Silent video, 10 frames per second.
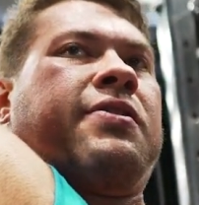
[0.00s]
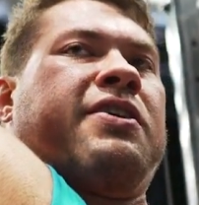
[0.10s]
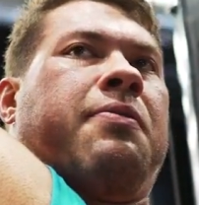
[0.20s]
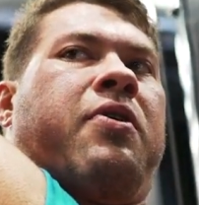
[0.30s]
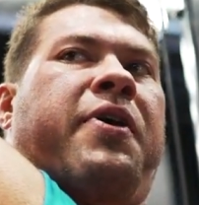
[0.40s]
So
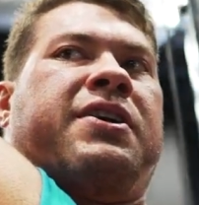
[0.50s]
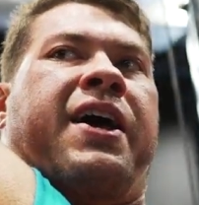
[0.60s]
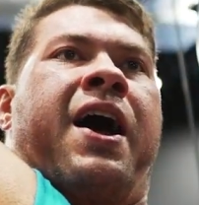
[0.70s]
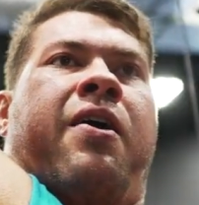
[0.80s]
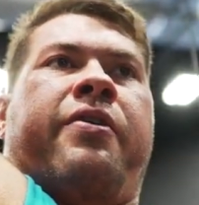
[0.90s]
as I'm going
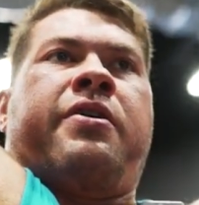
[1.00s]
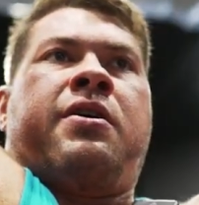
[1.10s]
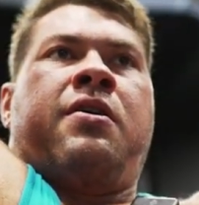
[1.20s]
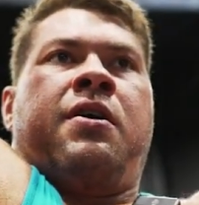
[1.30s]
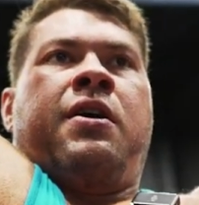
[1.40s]
down,
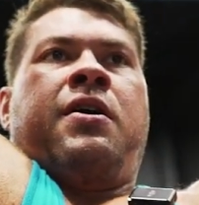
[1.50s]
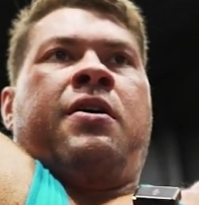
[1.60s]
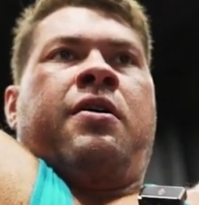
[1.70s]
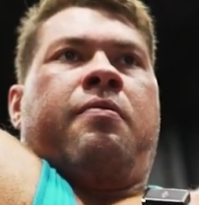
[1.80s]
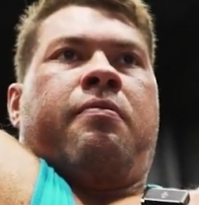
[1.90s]

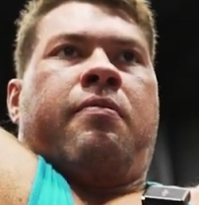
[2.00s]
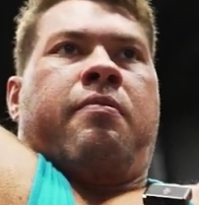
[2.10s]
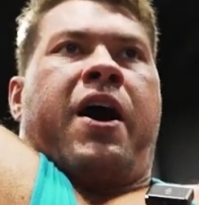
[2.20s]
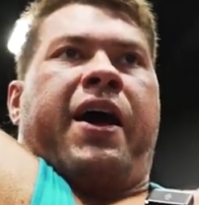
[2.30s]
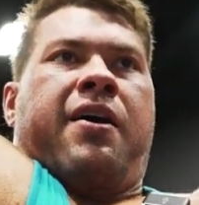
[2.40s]

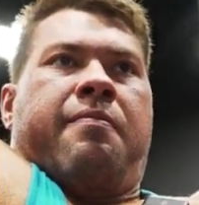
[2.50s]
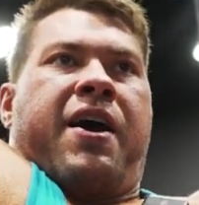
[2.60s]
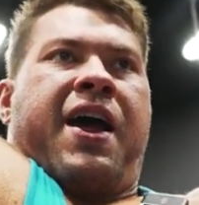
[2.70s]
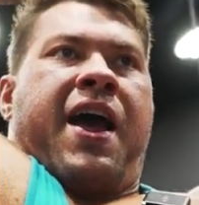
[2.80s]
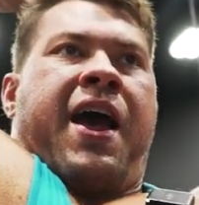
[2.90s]

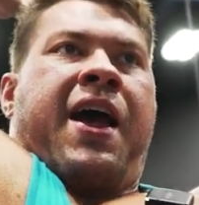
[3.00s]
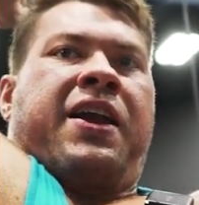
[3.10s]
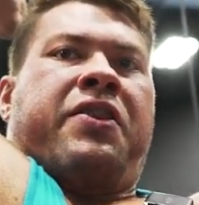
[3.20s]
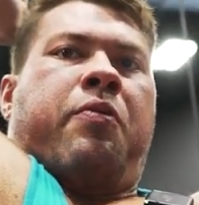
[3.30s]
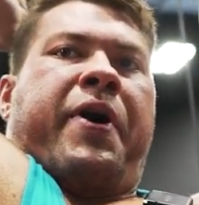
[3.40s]
my
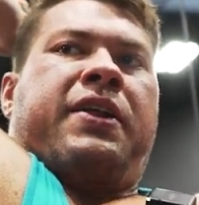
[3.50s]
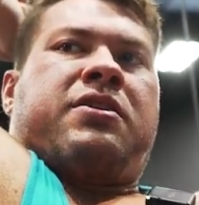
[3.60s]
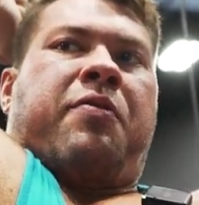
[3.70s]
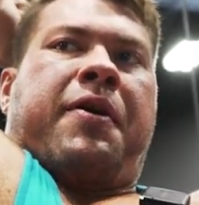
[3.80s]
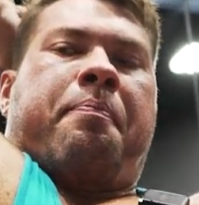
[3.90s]
hand and the weight's
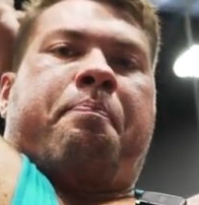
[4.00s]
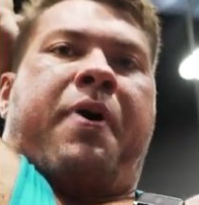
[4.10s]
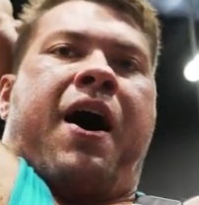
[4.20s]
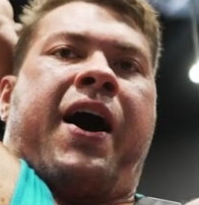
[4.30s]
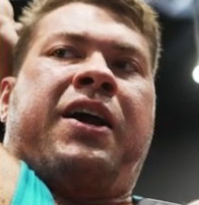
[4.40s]
going
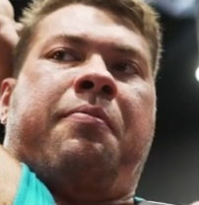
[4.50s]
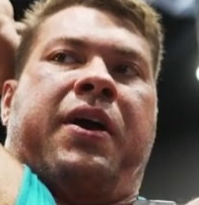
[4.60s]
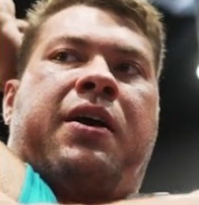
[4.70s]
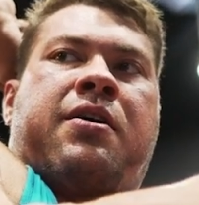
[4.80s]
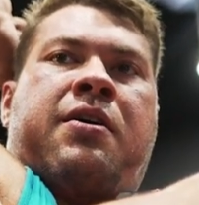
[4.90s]
behind
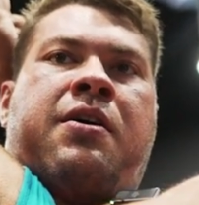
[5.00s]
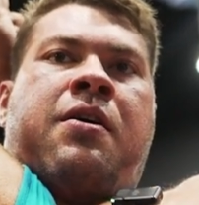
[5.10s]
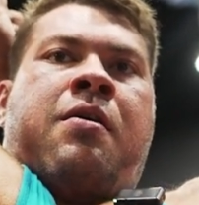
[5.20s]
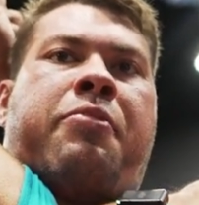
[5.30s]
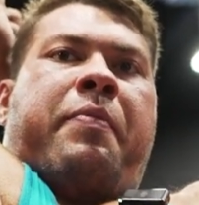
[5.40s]
me,
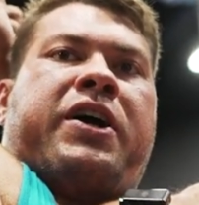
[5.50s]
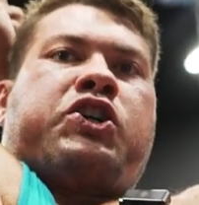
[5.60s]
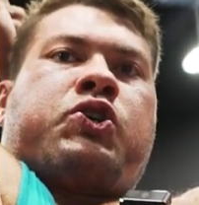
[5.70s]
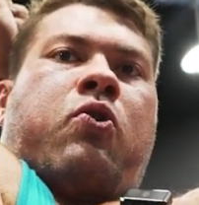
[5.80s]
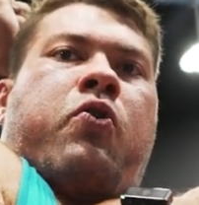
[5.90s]
but my
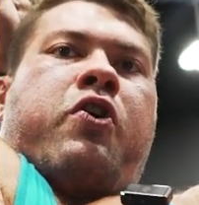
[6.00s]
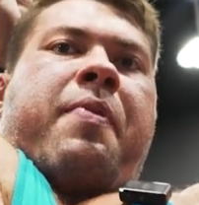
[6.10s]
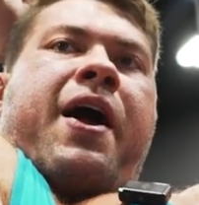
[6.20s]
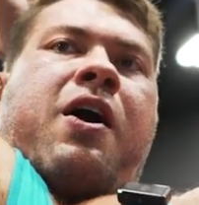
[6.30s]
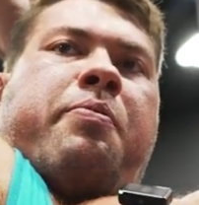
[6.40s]
shoulder and
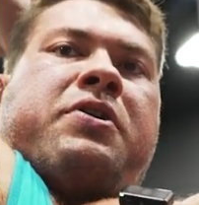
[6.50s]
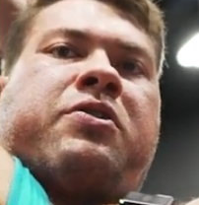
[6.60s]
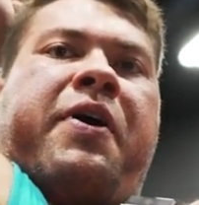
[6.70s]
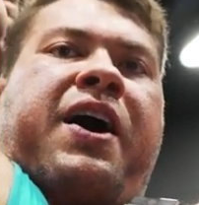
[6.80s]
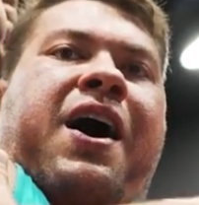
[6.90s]
my elbow's
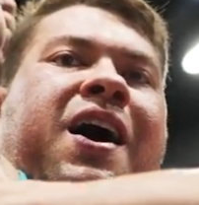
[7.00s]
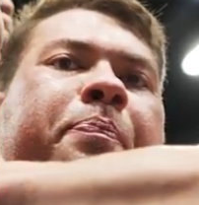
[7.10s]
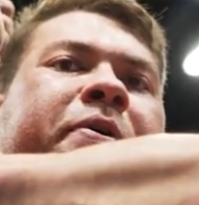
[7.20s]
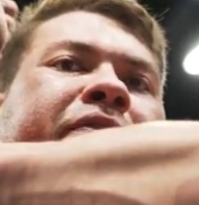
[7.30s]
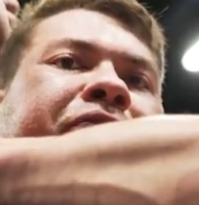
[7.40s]
going
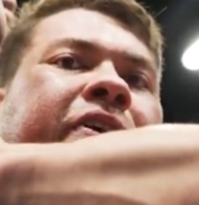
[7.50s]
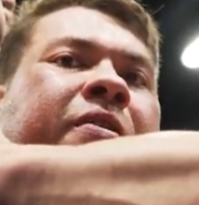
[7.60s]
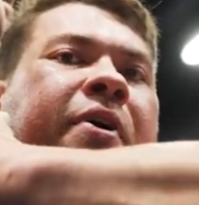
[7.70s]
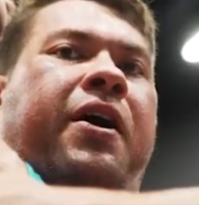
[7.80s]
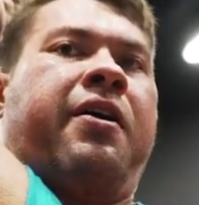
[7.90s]
up in front
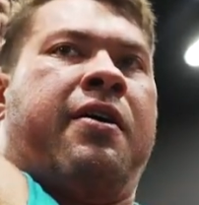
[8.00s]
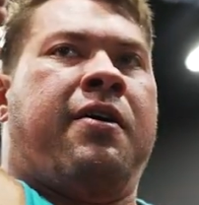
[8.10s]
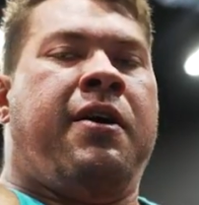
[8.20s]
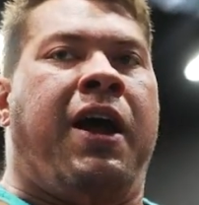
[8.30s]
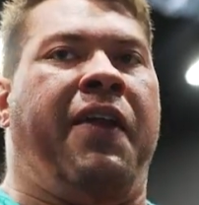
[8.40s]
of me,
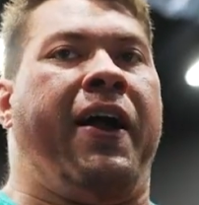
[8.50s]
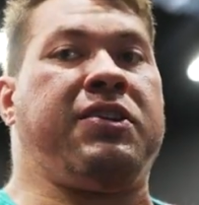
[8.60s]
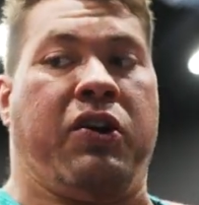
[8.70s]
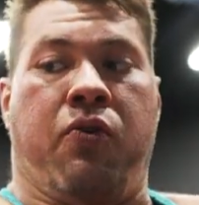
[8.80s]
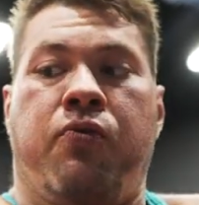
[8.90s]
and
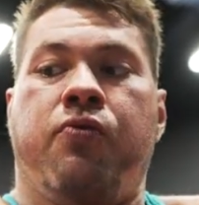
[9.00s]
that's going to